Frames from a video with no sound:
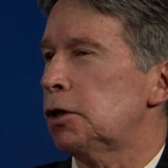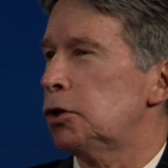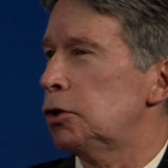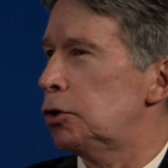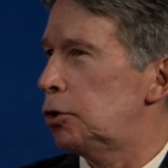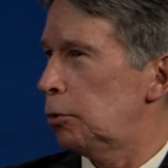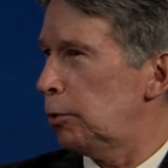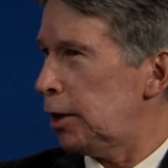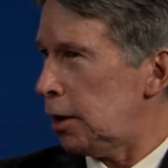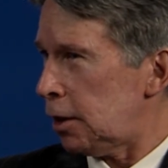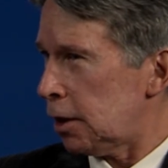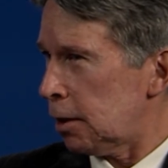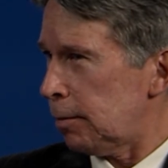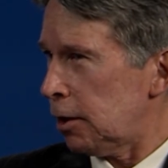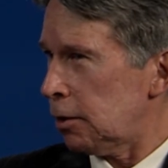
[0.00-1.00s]
do
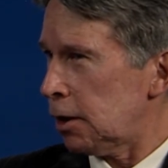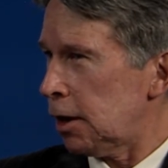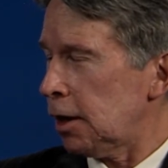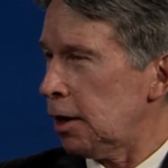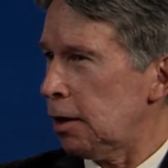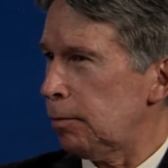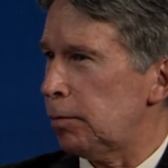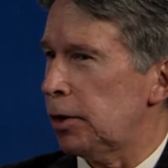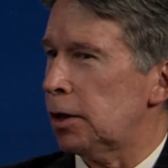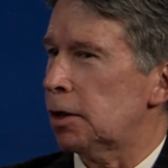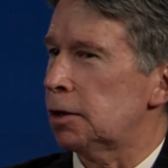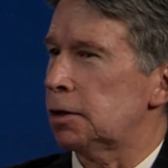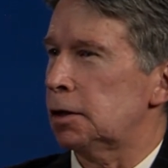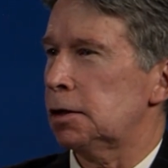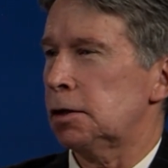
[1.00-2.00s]
anything about that
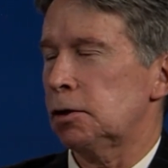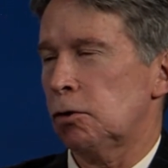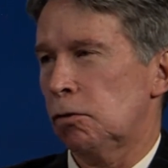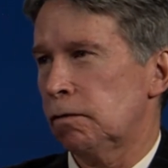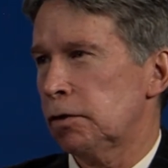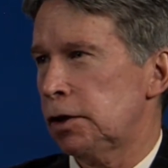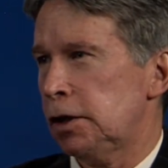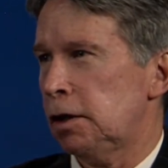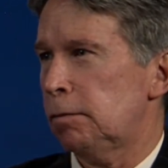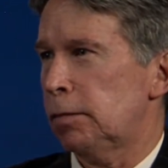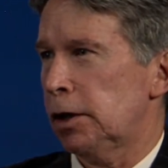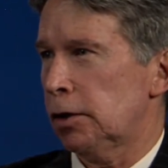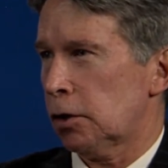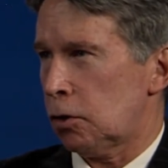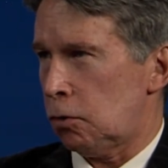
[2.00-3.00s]
because this is overseen
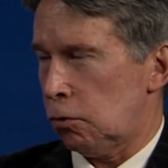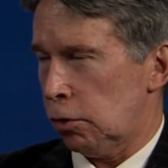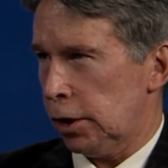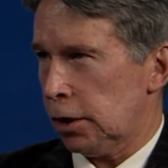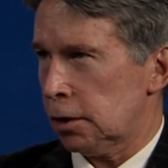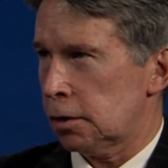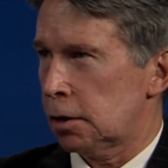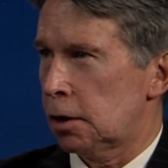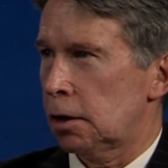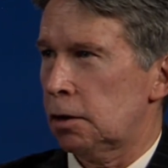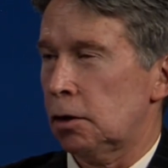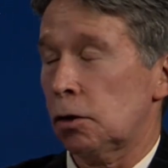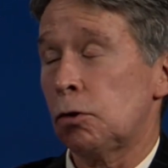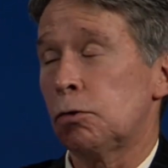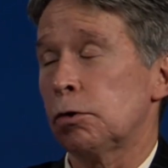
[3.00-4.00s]
by the court.
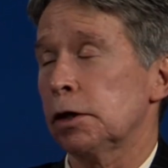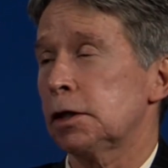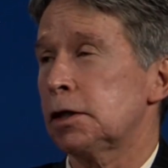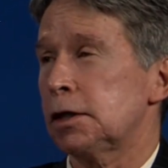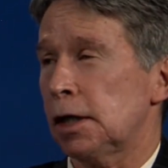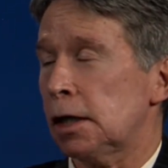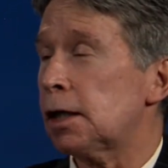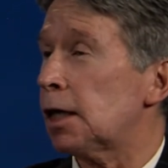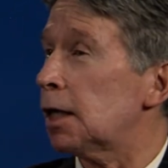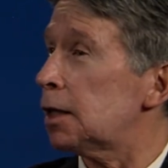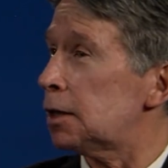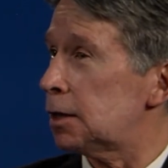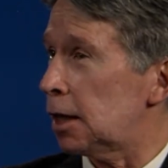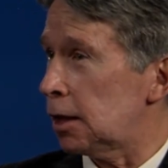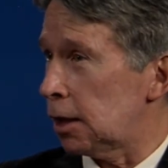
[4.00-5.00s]
The court set
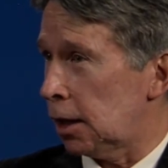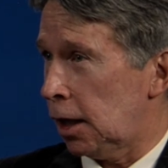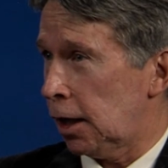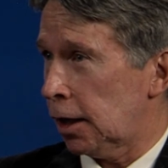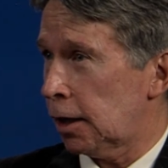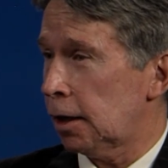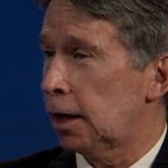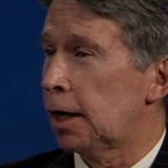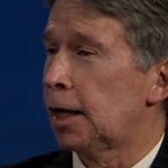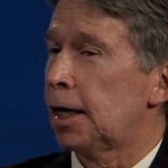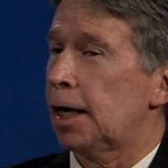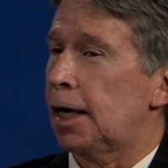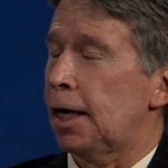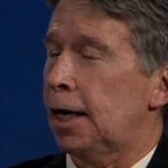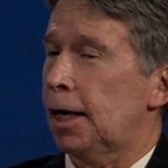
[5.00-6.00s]
that deadline.
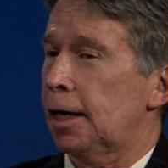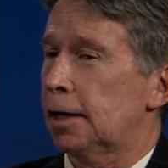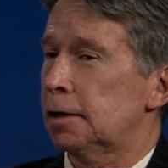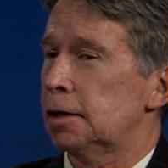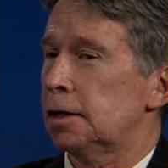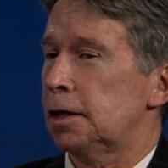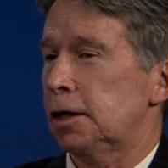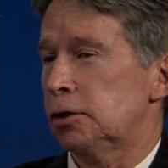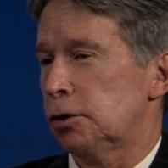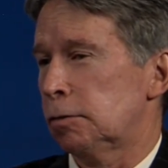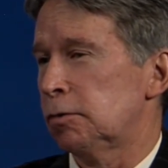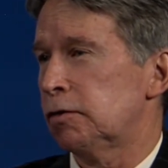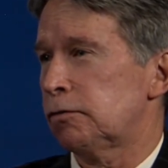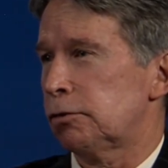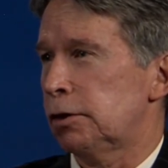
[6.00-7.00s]
And in terms
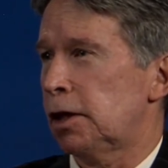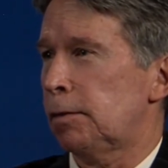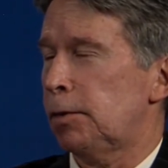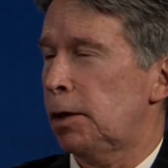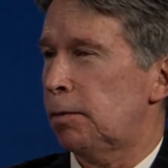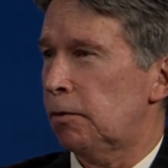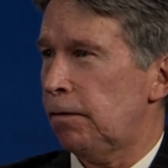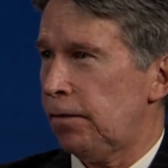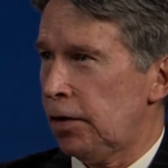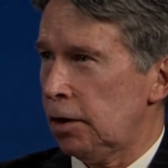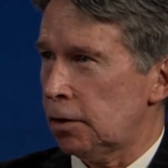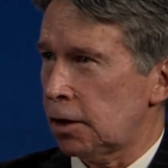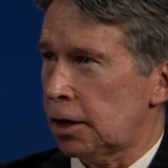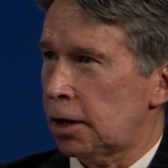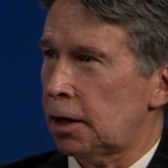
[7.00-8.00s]
of treating people
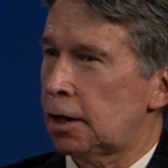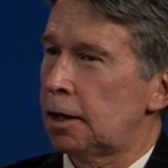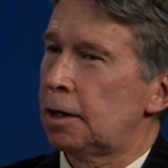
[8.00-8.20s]
fairly,